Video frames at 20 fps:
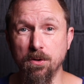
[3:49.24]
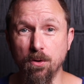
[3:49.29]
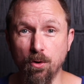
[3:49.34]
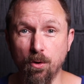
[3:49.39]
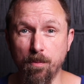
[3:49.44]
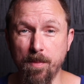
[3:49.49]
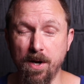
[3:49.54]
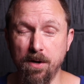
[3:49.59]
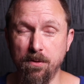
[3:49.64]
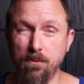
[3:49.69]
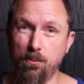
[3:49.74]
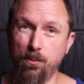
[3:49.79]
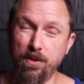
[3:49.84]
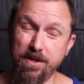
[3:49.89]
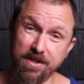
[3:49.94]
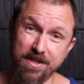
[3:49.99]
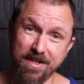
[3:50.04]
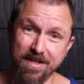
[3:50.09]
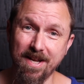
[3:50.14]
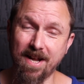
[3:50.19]
hormone,
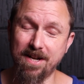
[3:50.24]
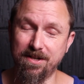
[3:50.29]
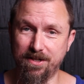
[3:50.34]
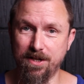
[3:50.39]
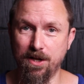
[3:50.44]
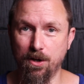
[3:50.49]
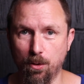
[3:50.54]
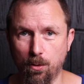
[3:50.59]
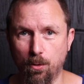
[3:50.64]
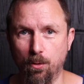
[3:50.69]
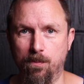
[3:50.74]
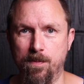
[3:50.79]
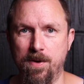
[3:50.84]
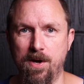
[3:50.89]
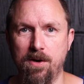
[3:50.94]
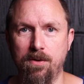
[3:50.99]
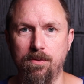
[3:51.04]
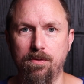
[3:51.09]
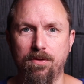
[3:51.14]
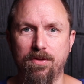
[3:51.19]
which is actually a
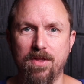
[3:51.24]
hormone